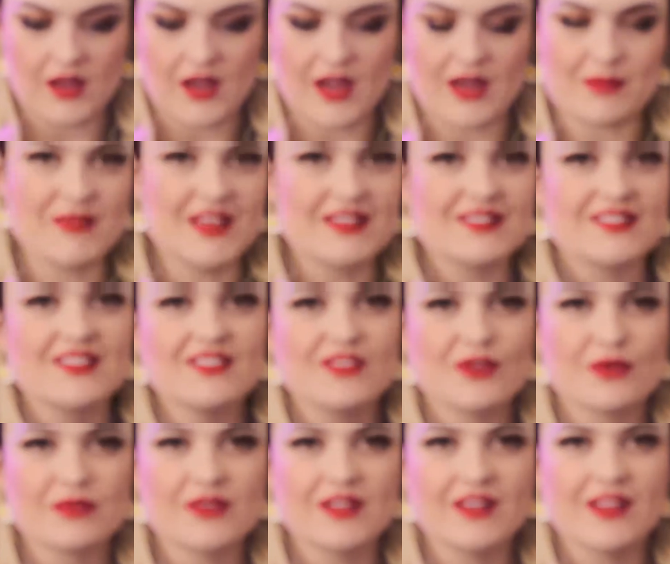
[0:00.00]
I'm guessing
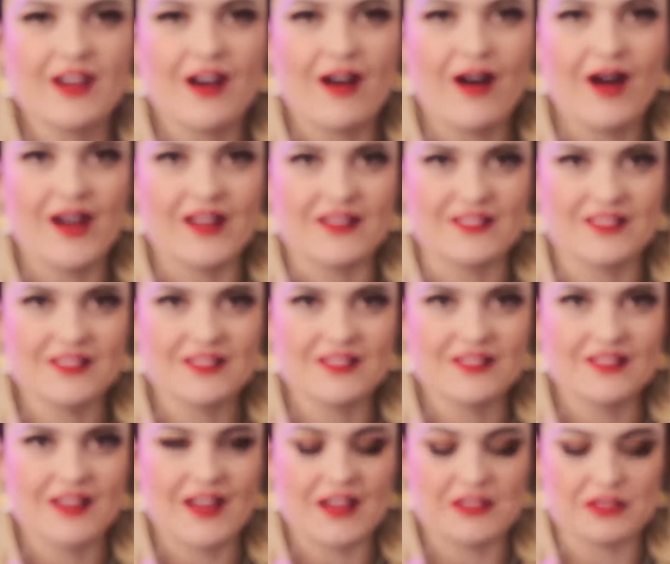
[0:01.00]
they're really hot
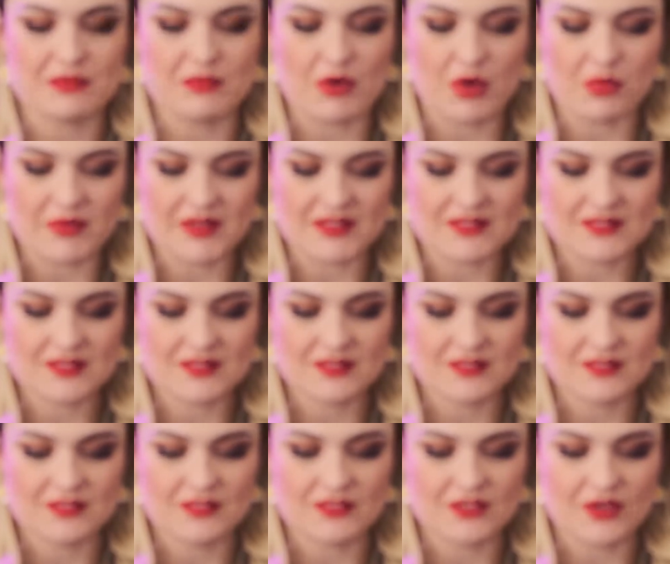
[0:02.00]
at the moment,
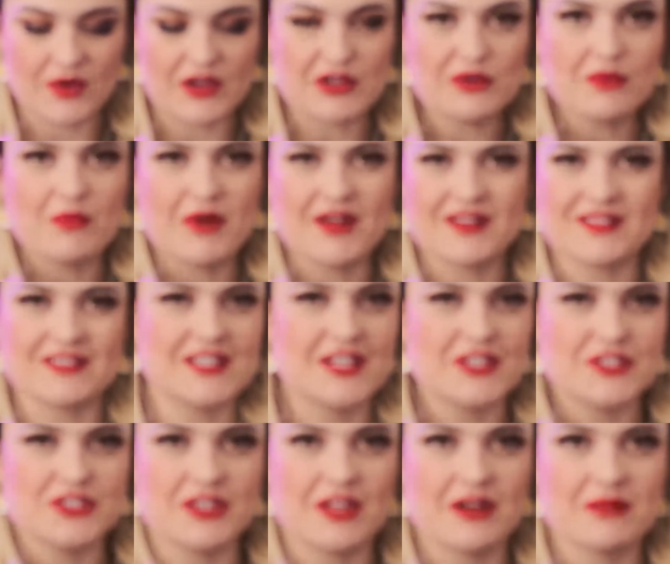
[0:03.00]
so I don't want to
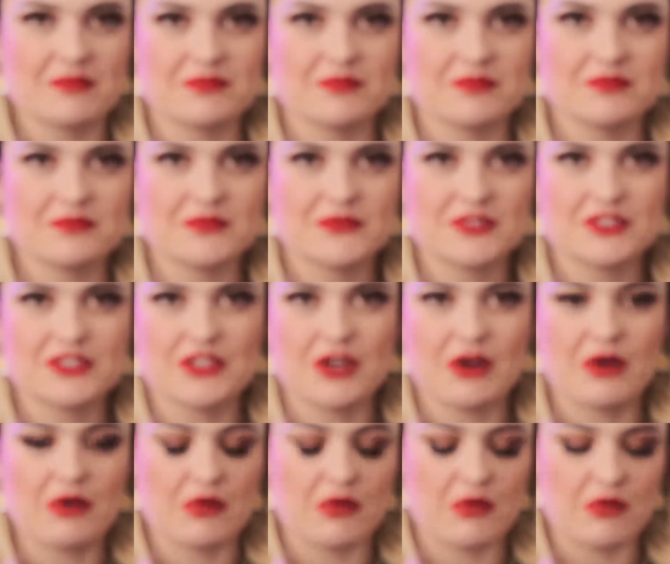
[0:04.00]
touch them.
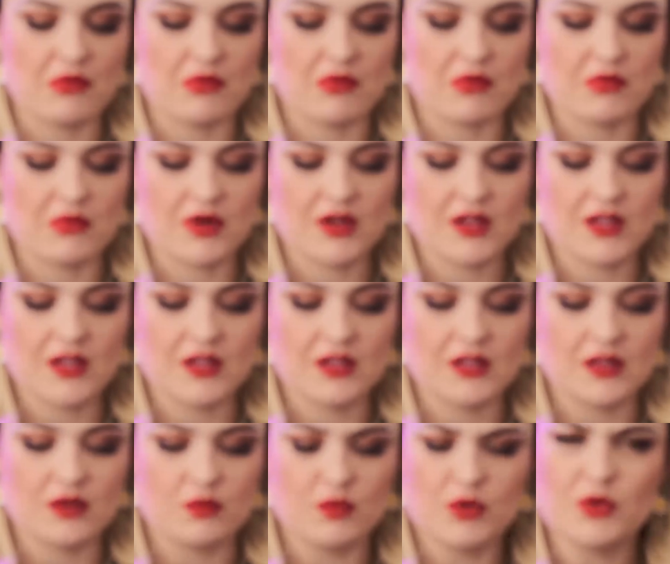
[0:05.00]
So
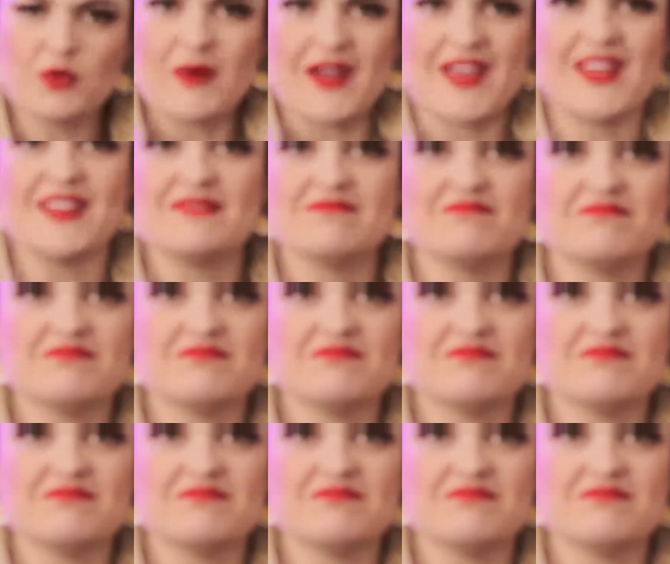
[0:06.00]
we'll wait